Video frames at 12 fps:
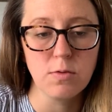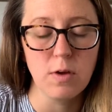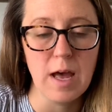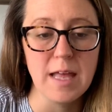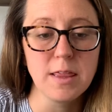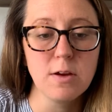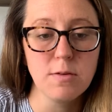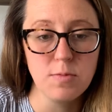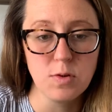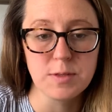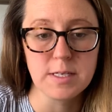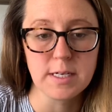at their
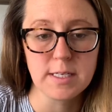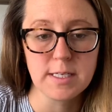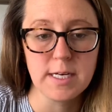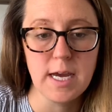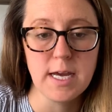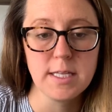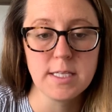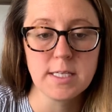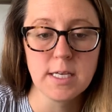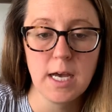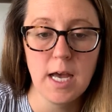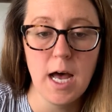music stands
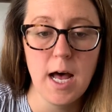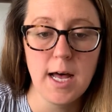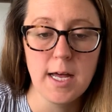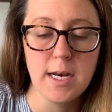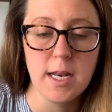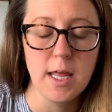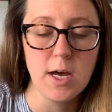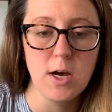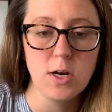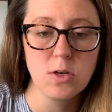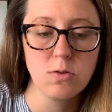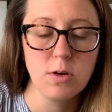on the
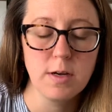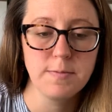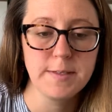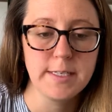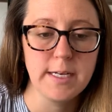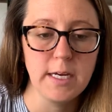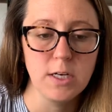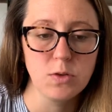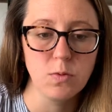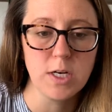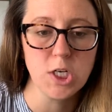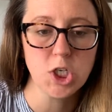auditorium stage
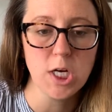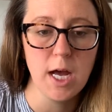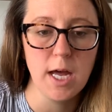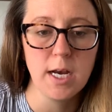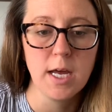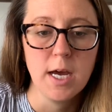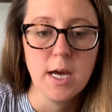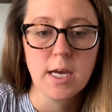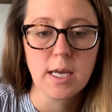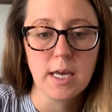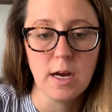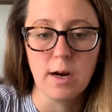when John,
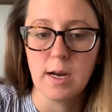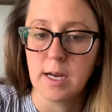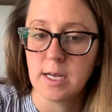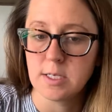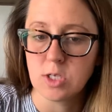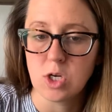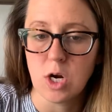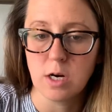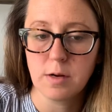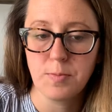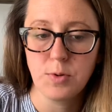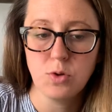carrying his
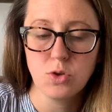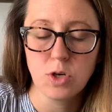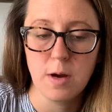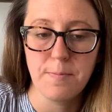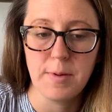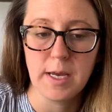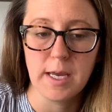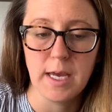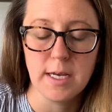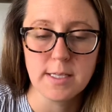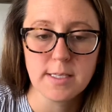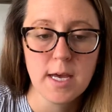dark blue trumpet
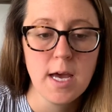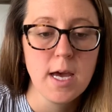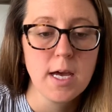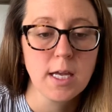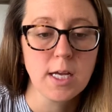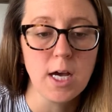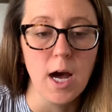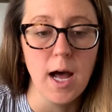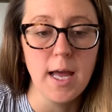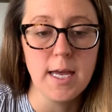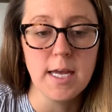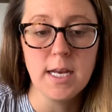case,
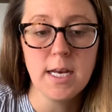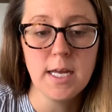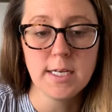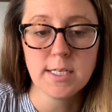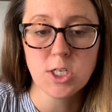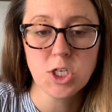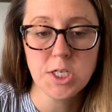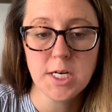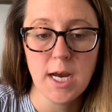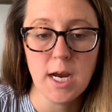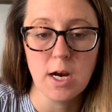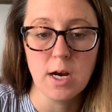got in his
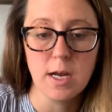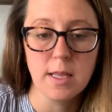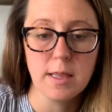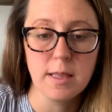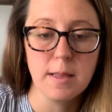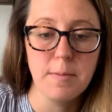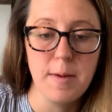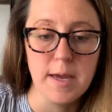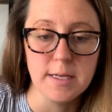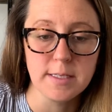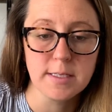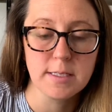chair in
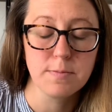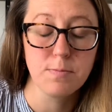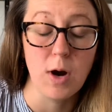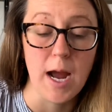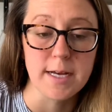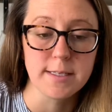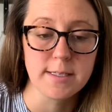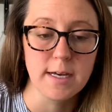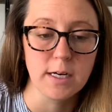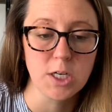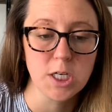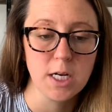the brass
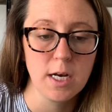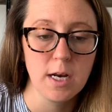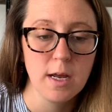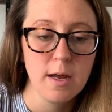section.